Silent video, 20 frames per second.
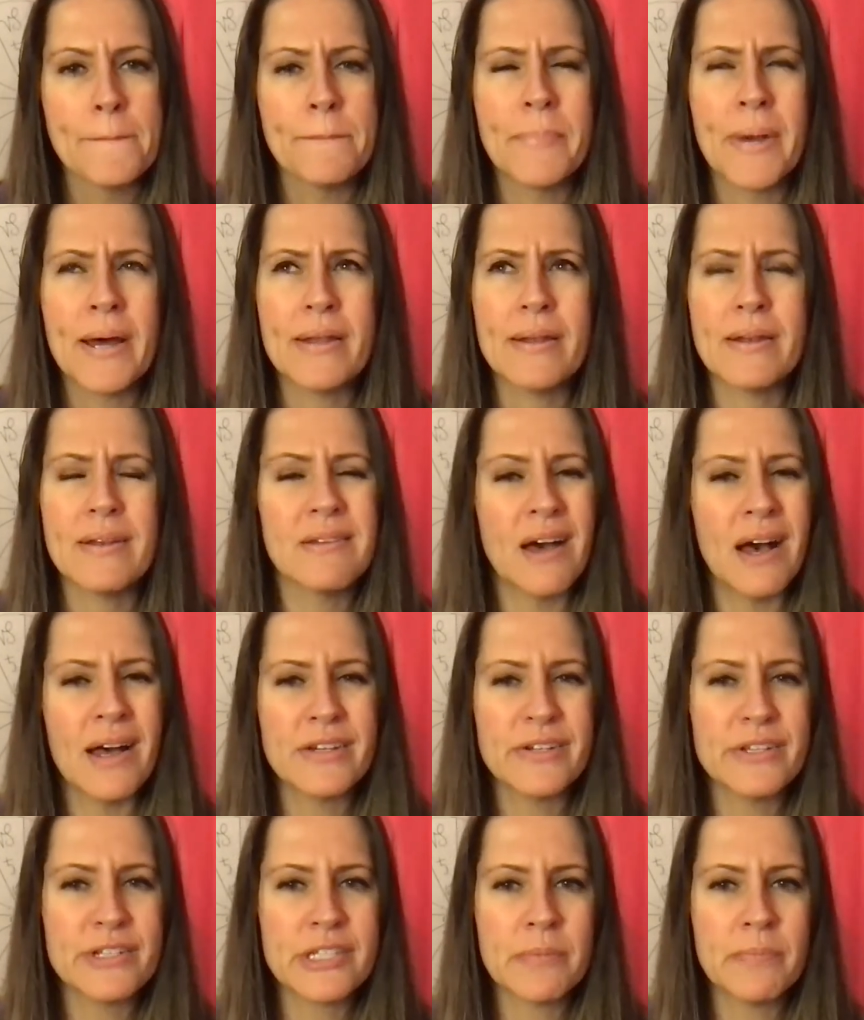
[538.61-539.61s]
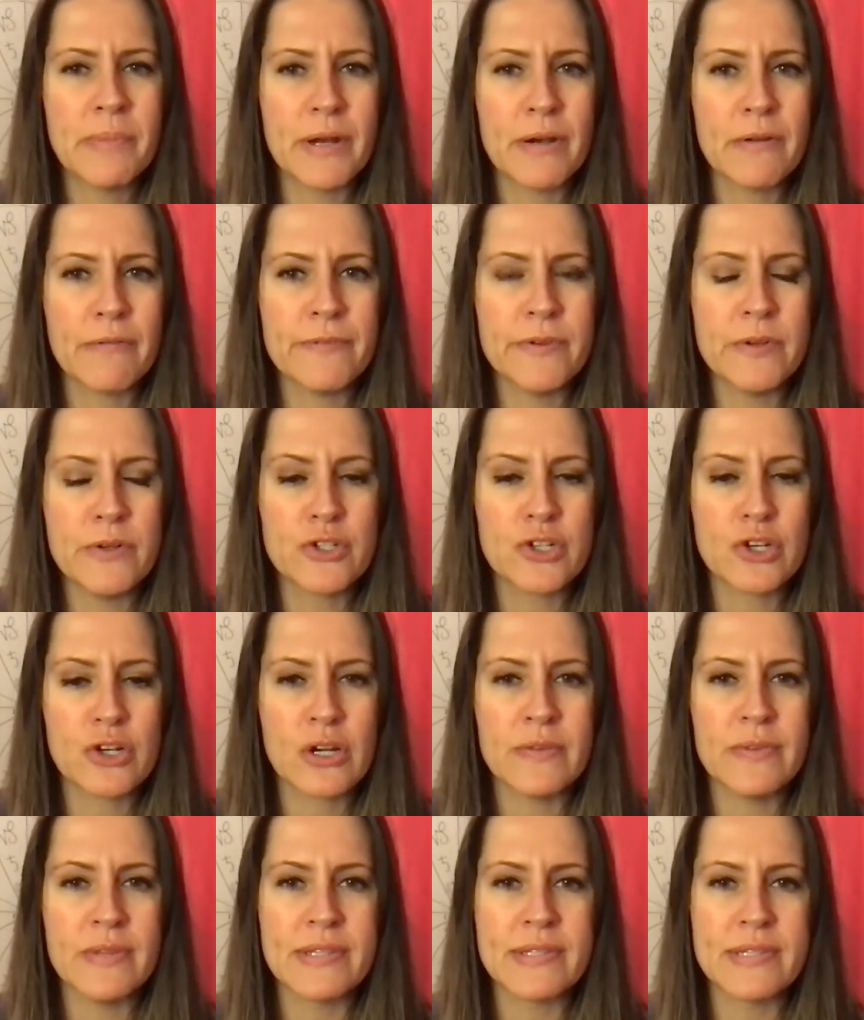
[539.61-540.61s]
but not just a better future
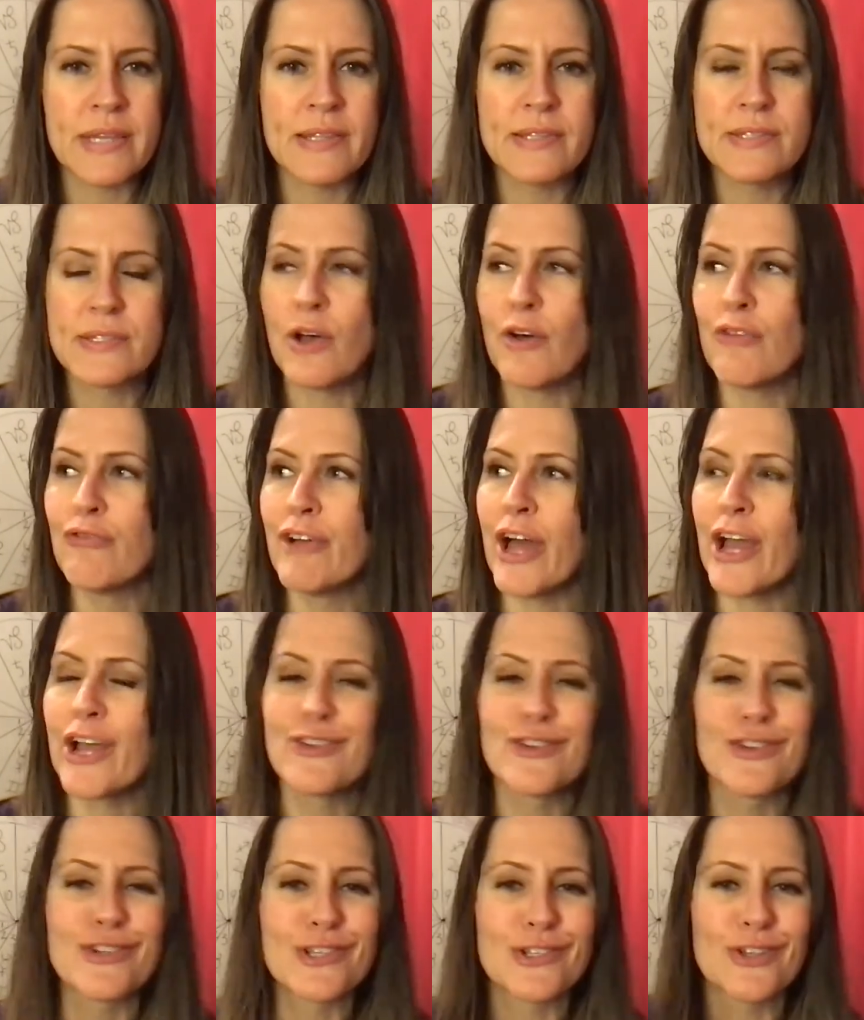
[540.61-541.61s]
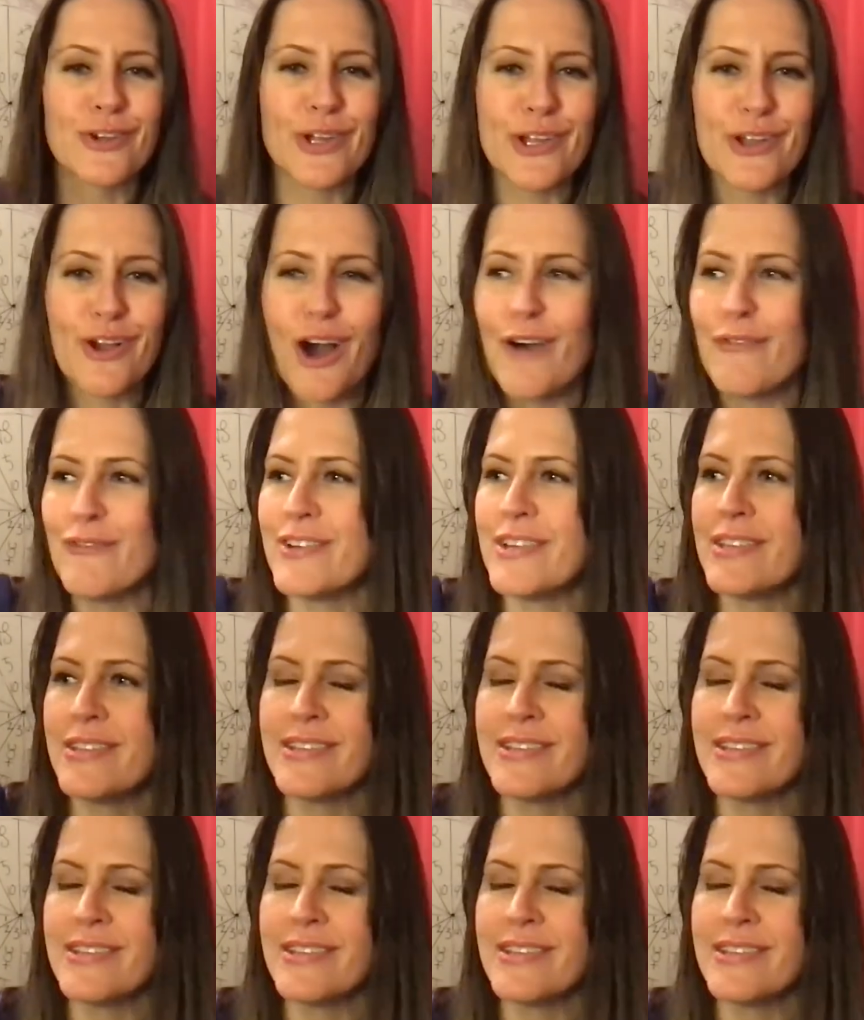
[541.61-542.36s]
in the sense of like just looking off into the